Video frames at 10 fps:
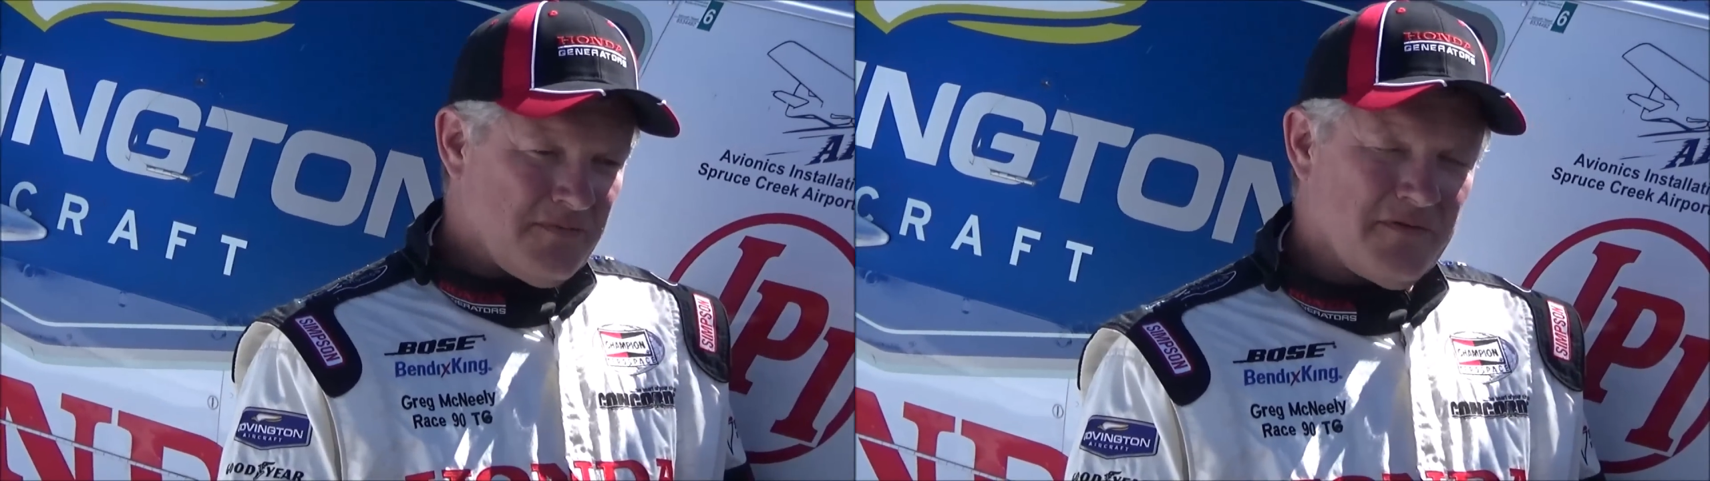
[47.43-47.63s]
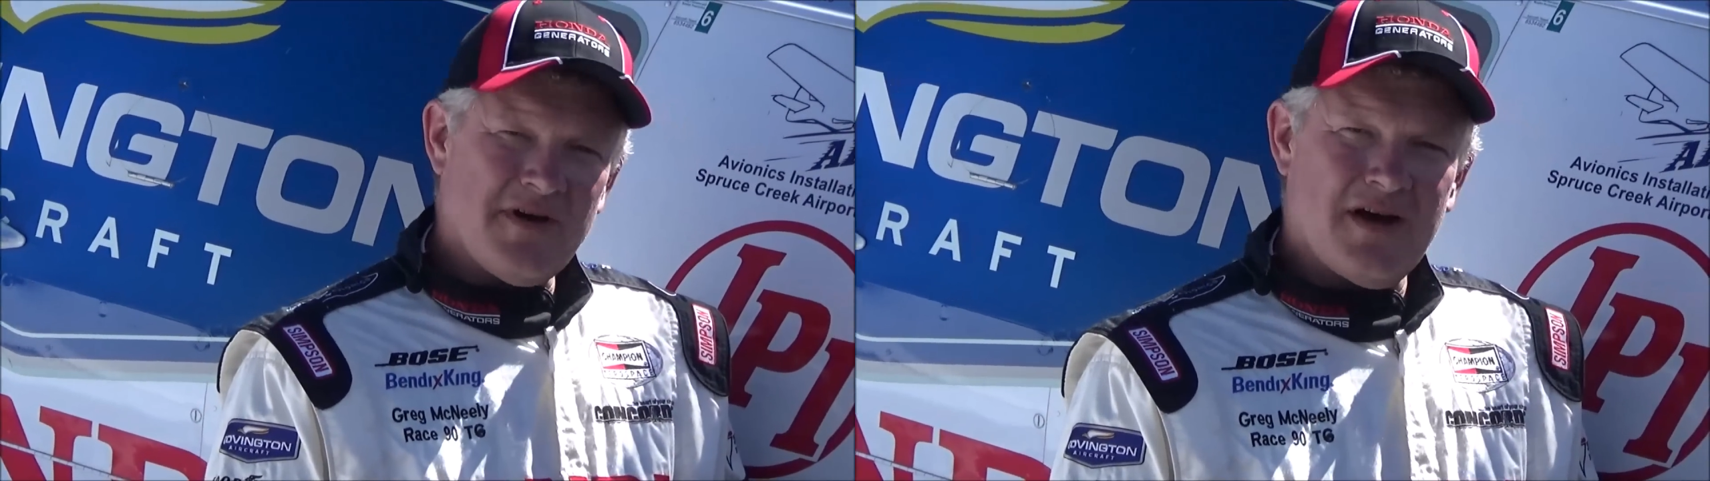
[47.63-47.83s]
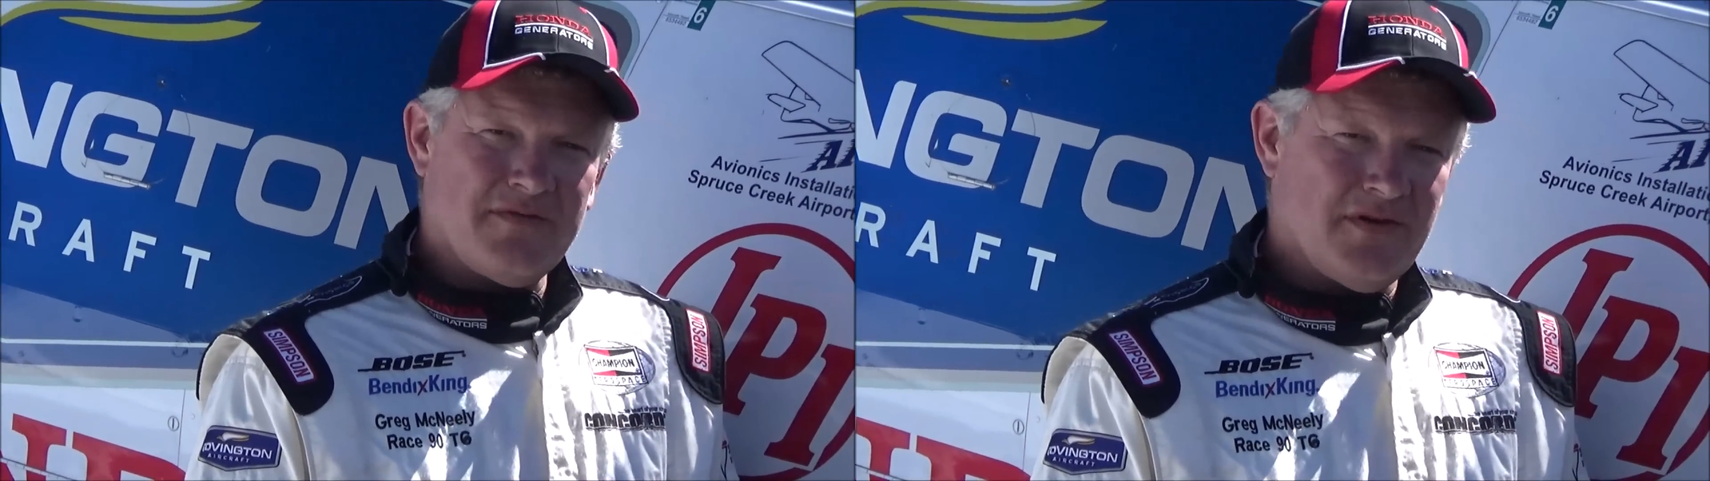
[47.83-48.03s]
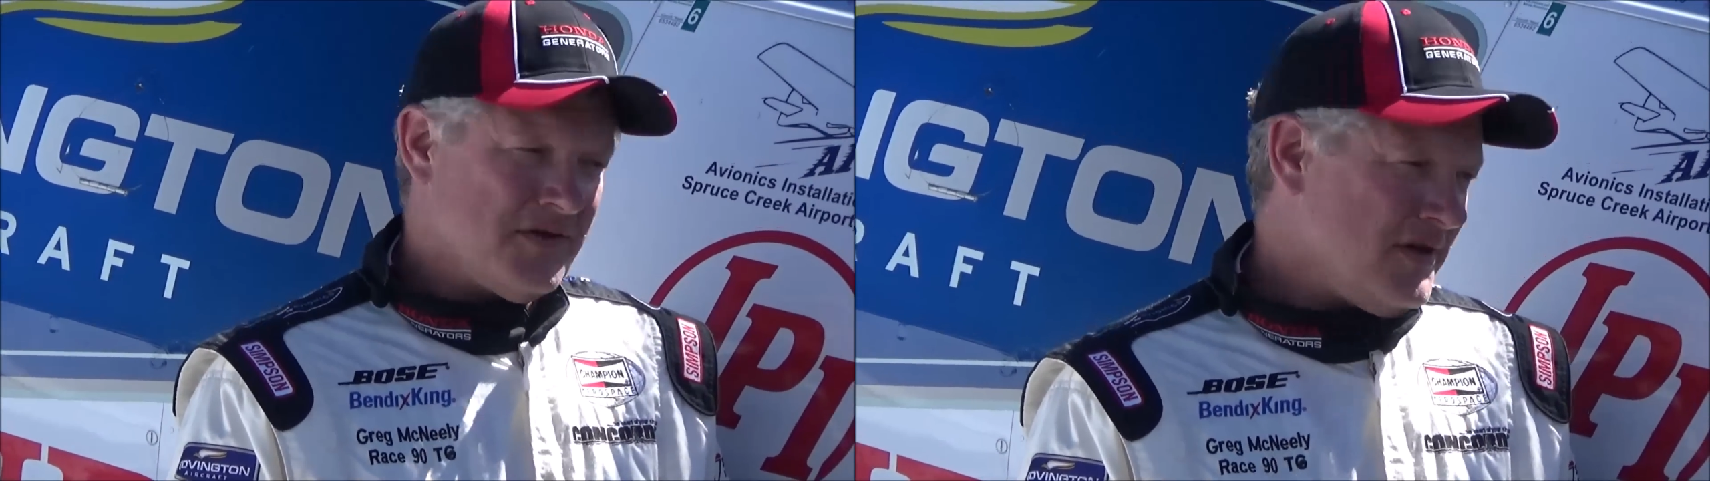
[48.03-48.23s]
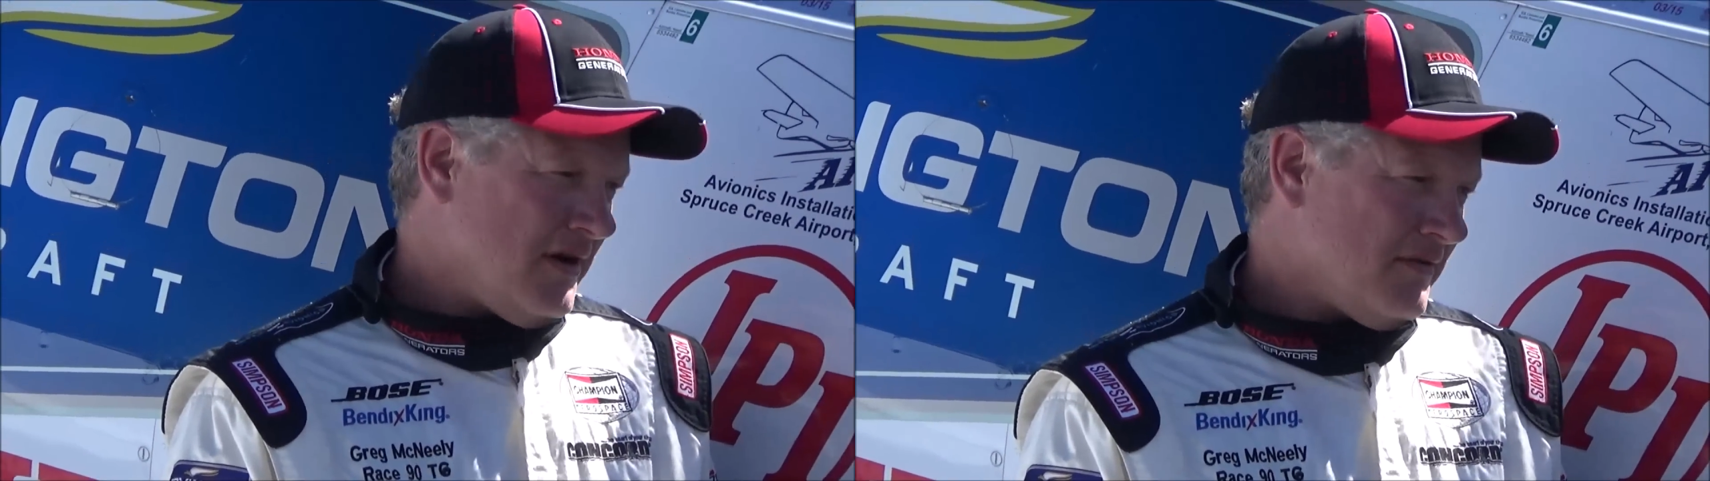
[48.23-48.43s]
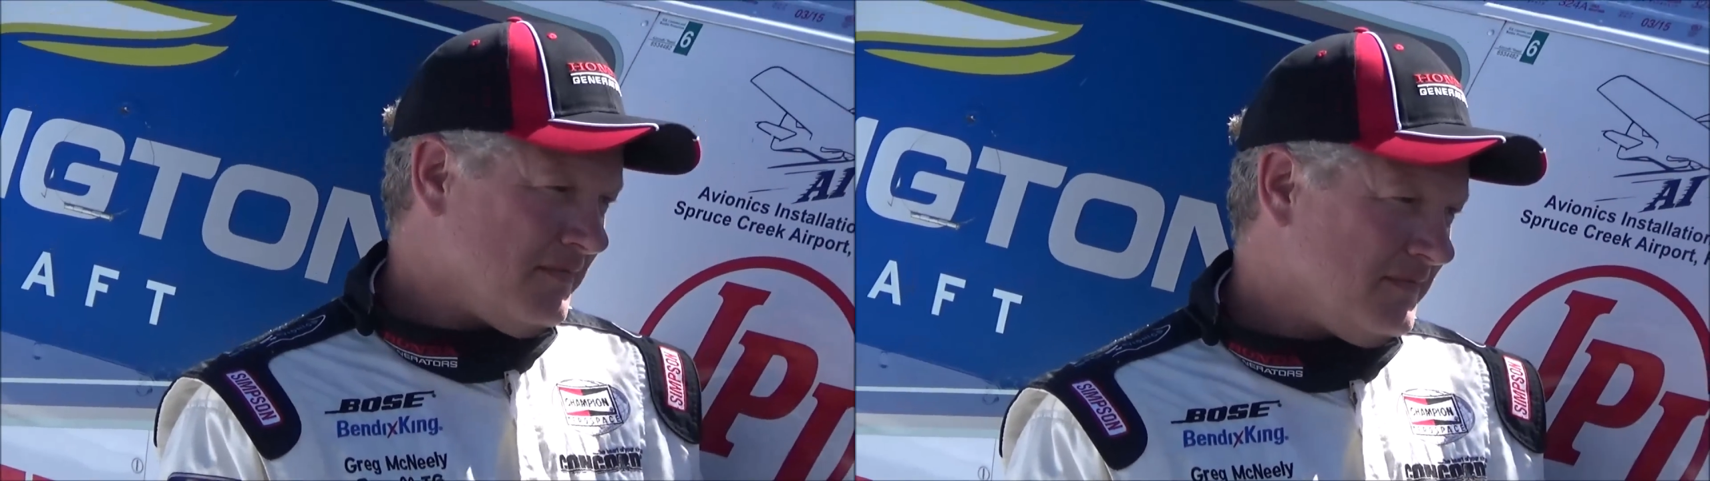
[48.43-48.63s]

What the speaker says: for 5 years now.